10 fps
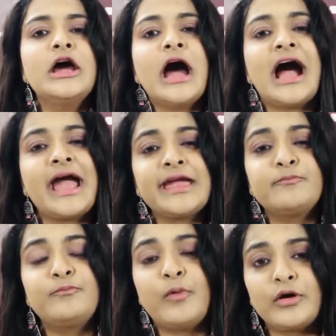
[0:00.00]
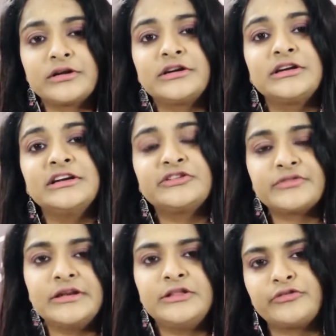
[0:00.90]
I bought it
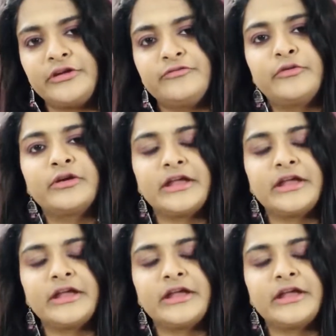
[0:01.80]
literally 3-4